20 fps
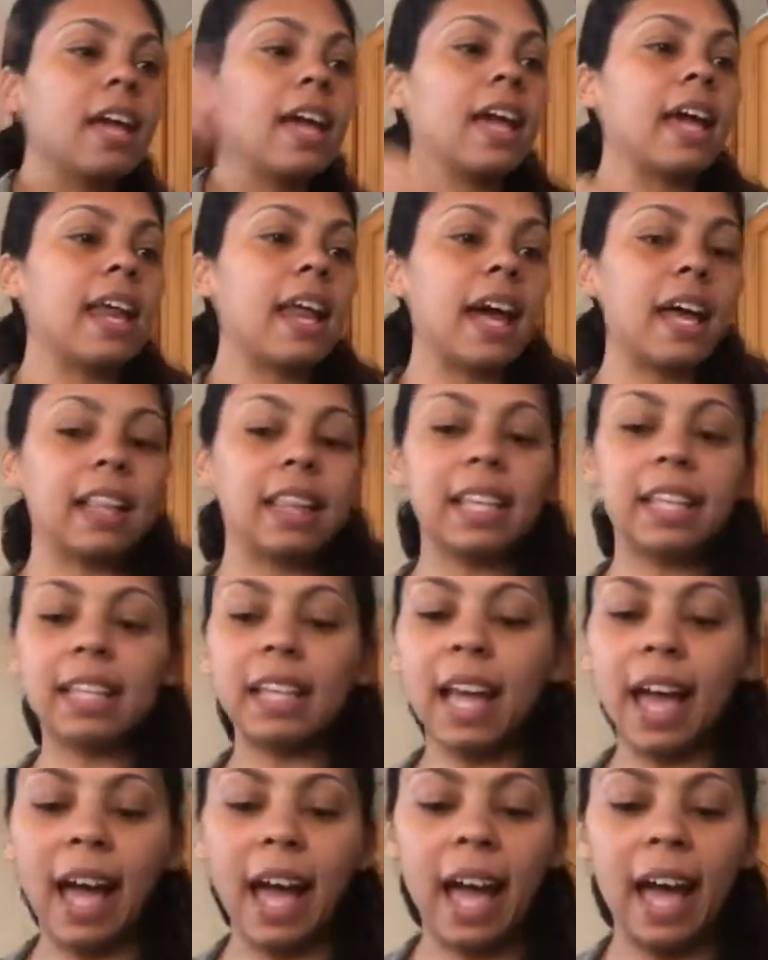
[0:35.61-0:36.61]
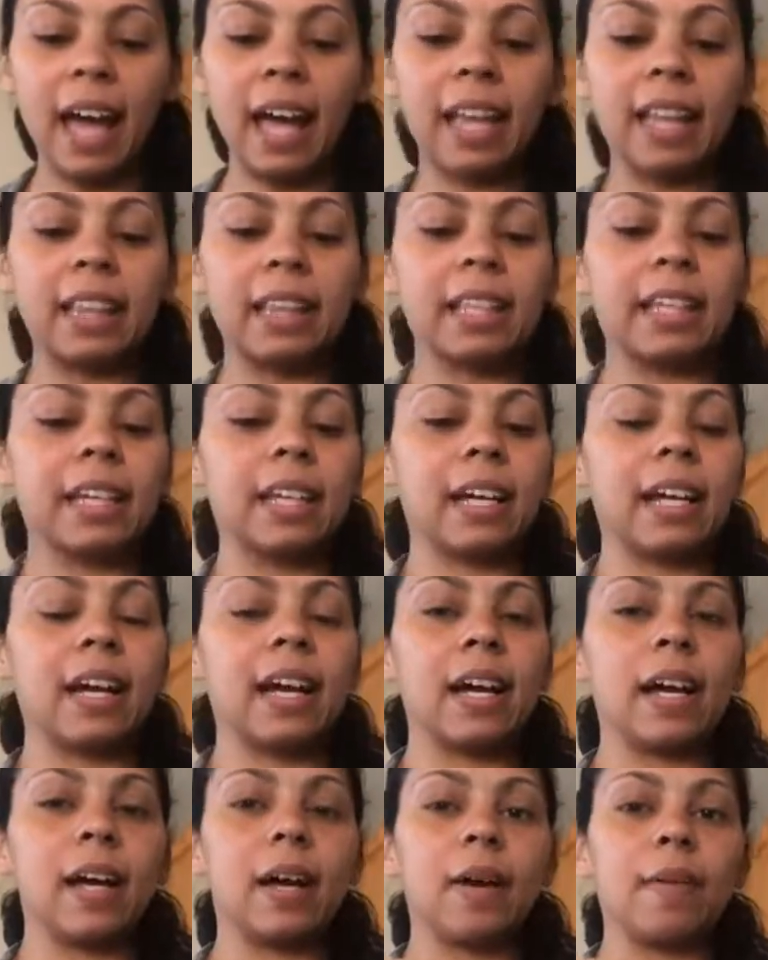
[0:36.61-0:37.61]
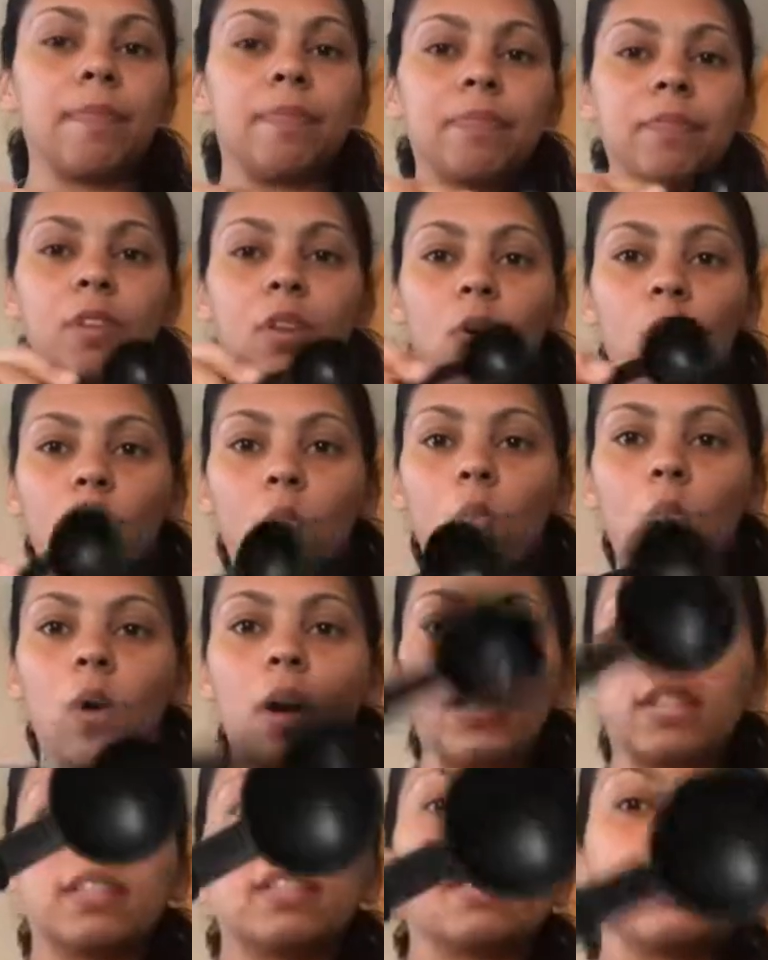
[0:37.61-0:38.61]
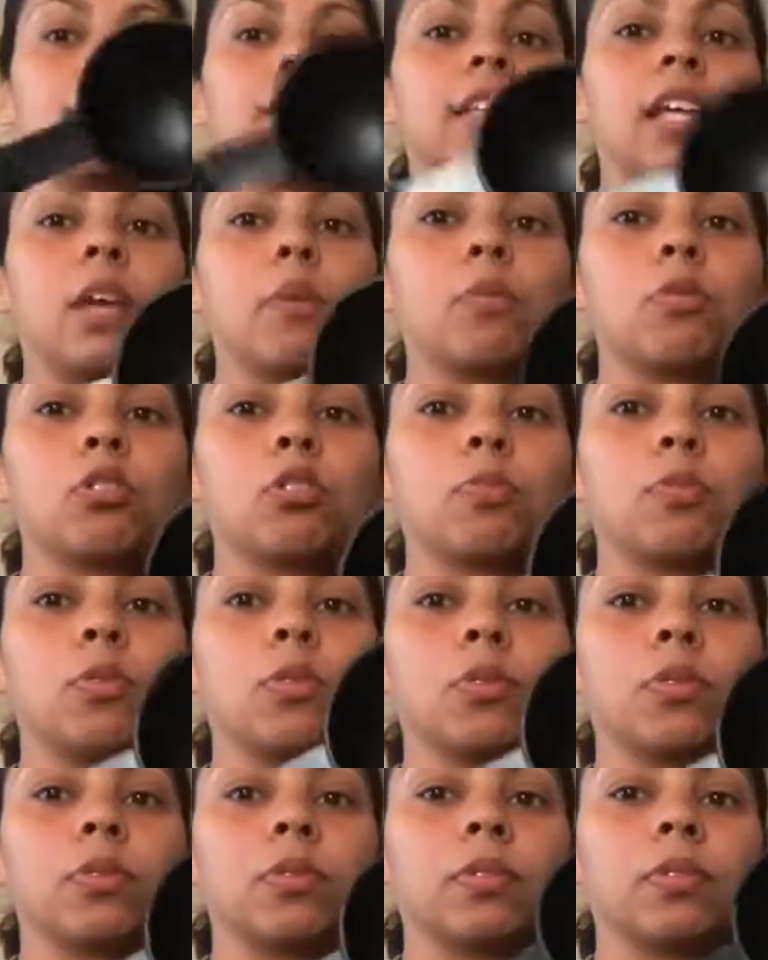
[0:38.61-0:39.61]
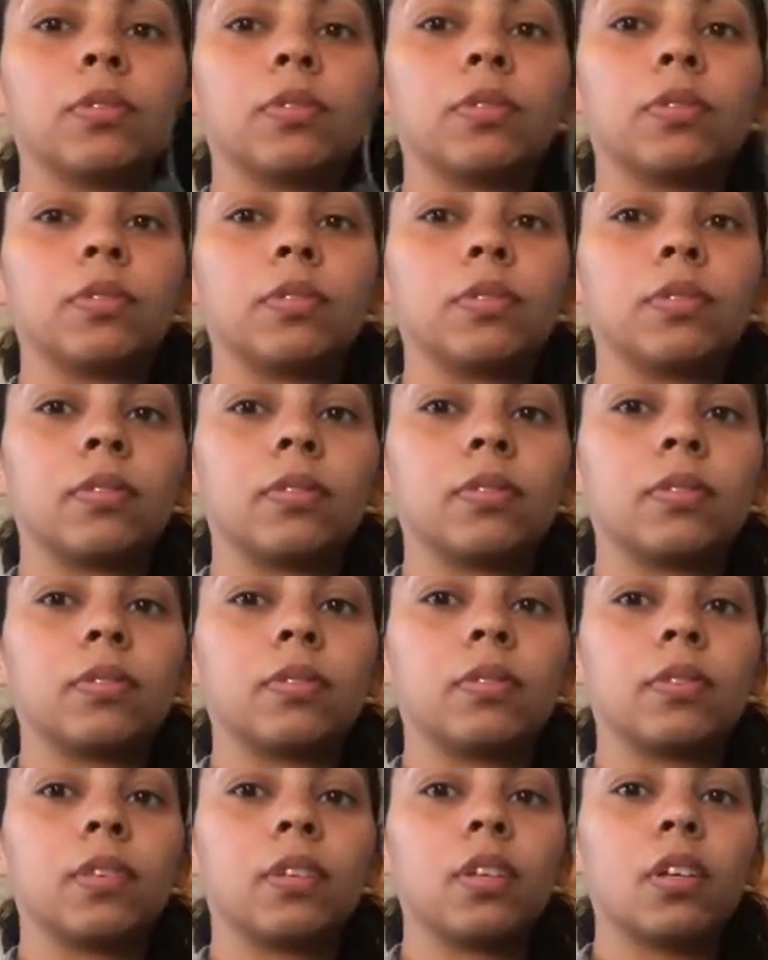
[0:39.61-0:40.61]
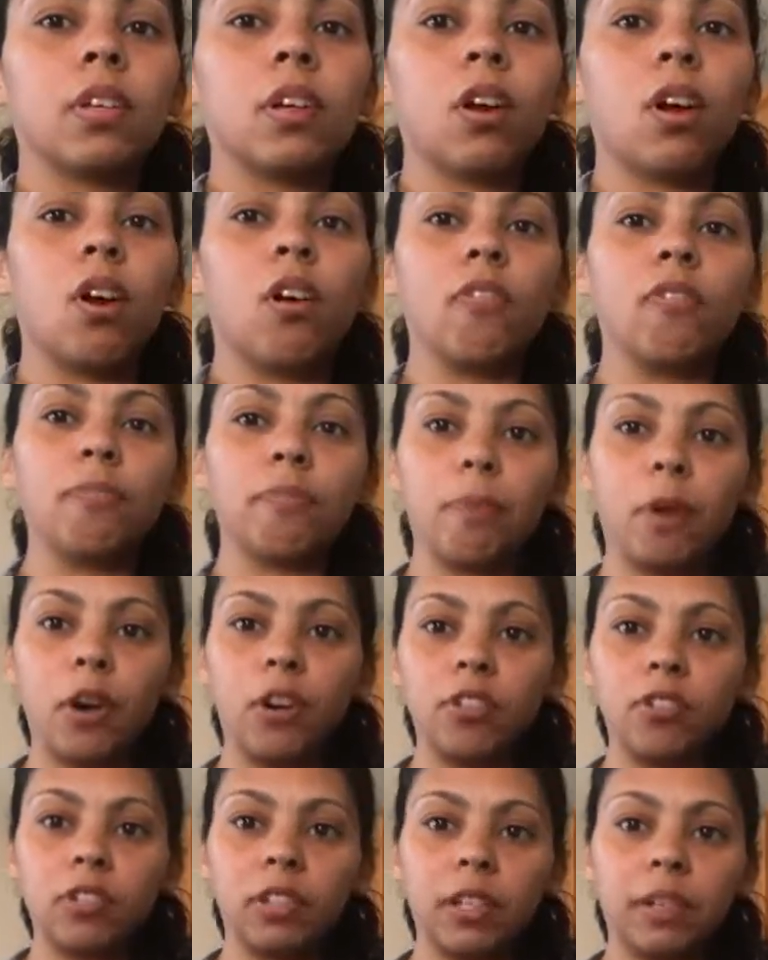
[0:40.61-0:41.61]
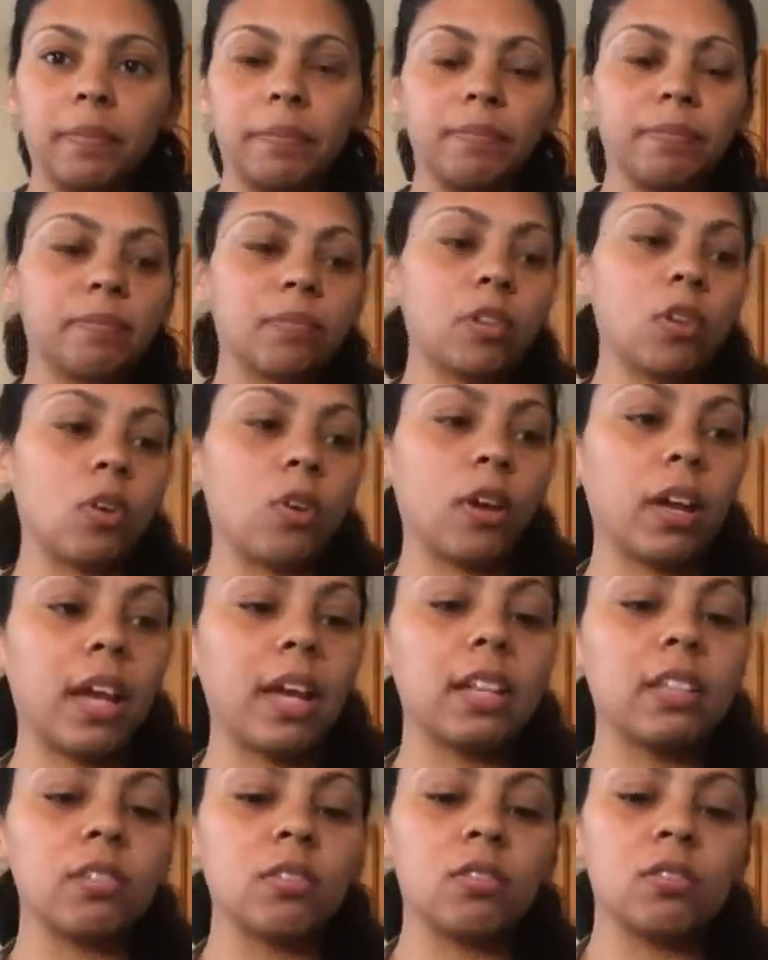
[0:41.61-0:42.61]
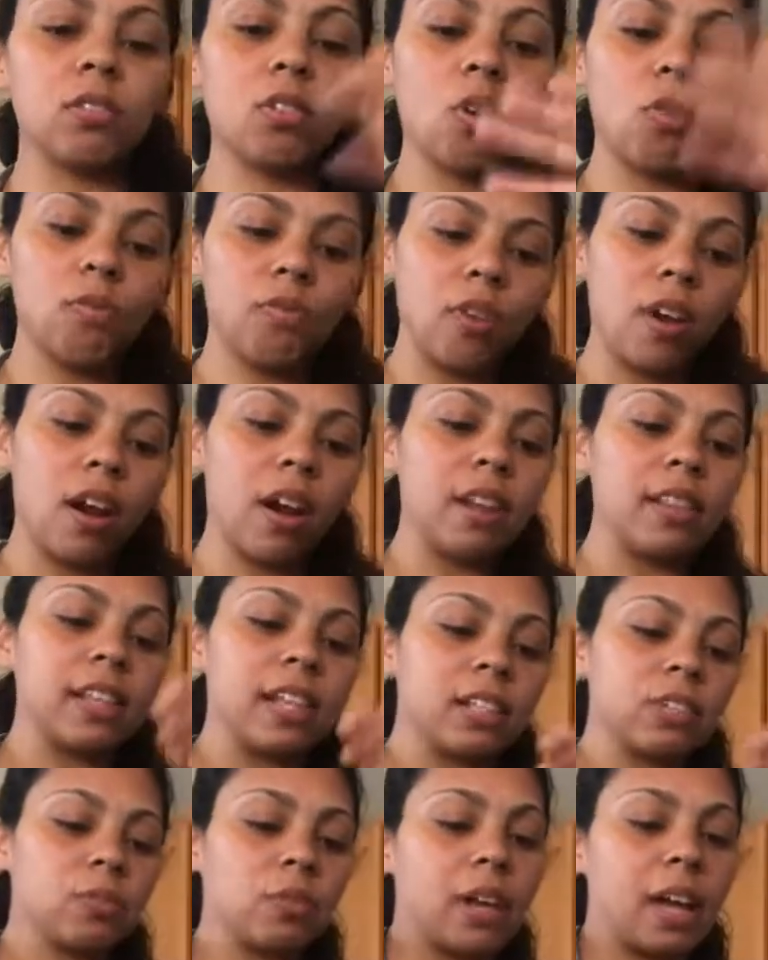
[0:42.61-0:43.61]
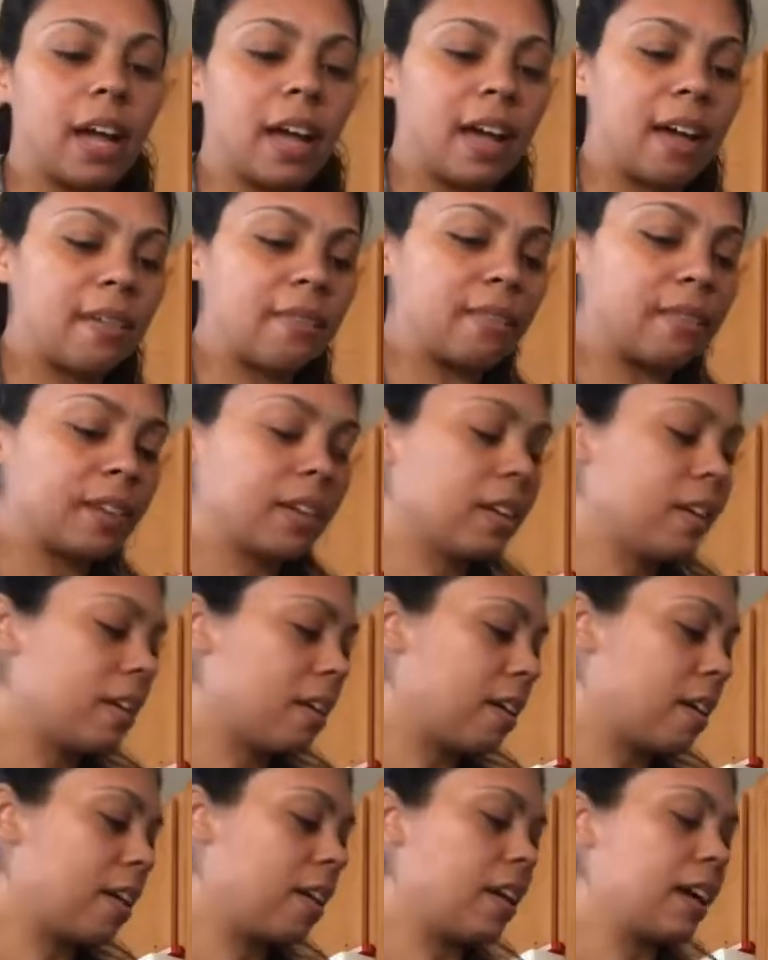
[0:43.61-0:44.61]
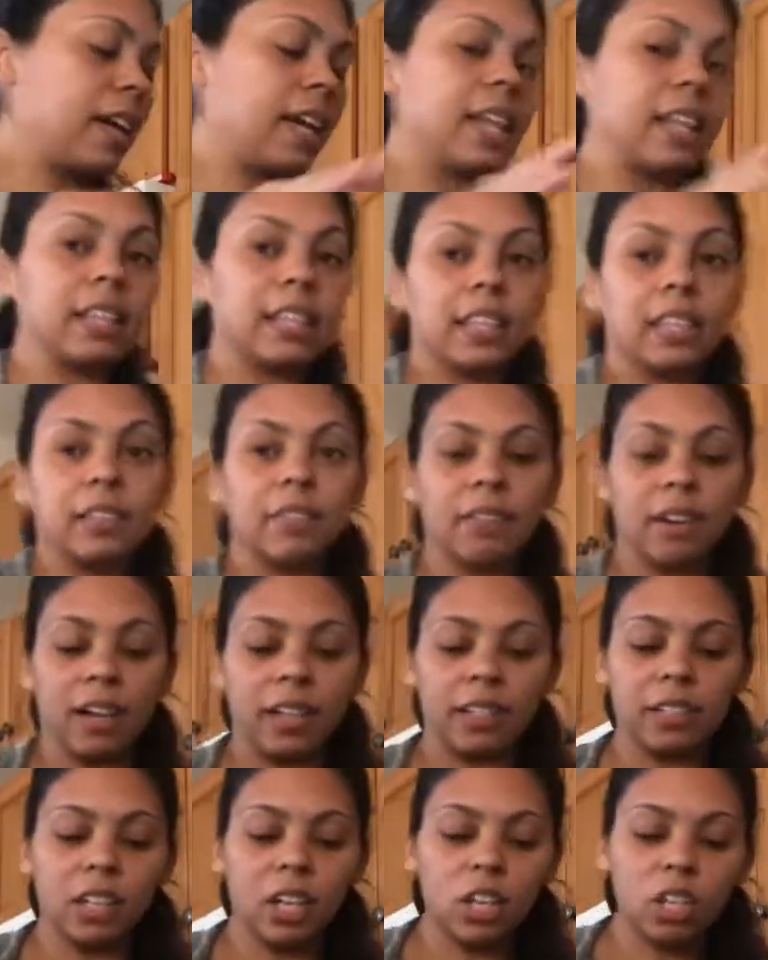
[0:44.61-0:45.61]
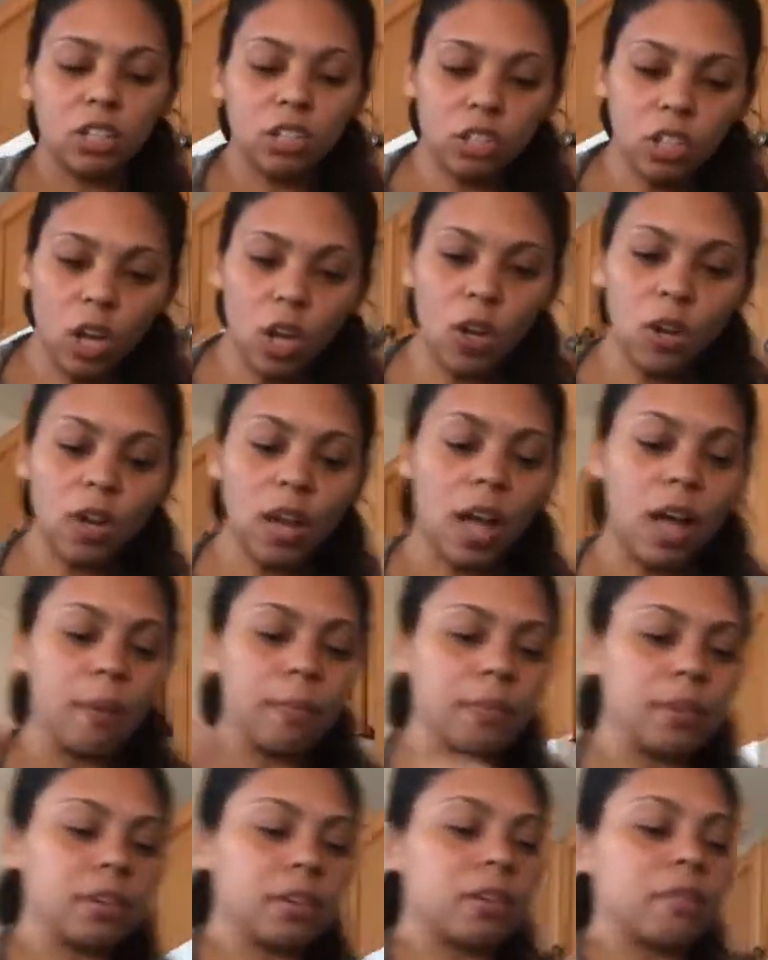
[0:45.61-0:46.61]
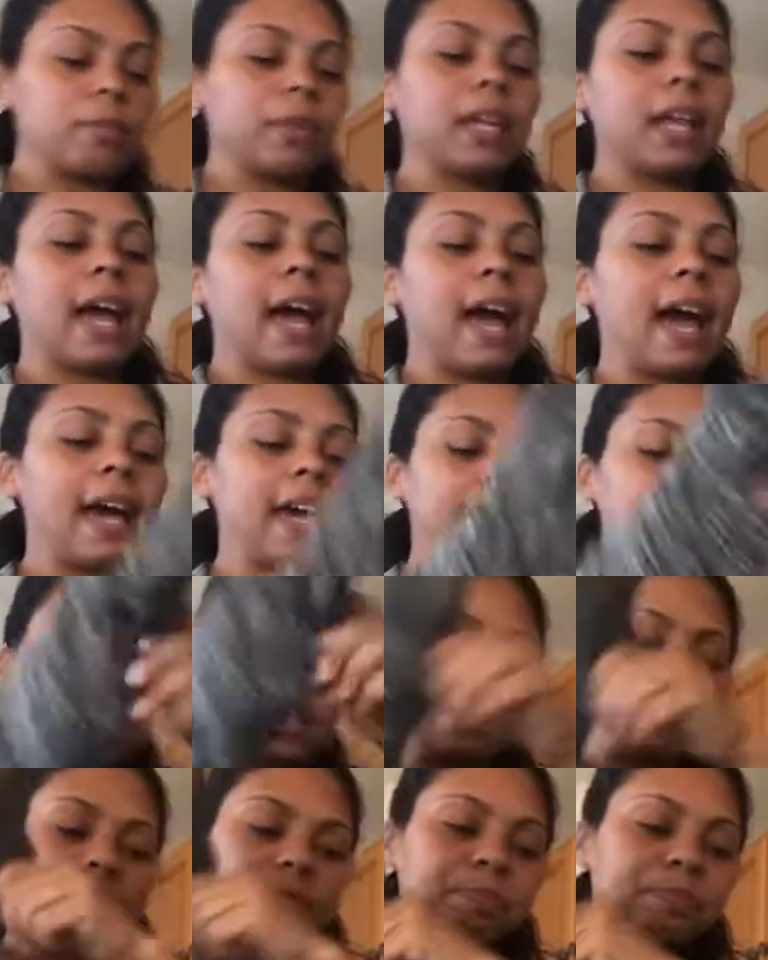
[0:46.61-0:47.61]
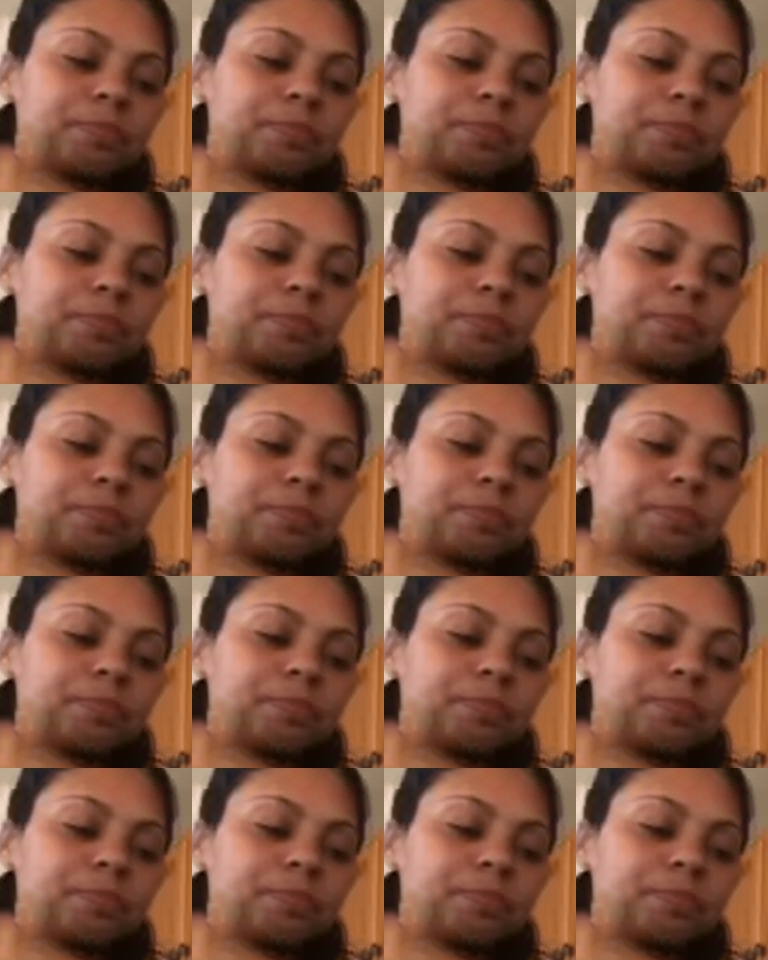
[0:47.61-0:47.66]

And I did add um, one tablespoon of parsley. Okay, so, so far that's what I have uh, in the divide. So I'm gonna be adding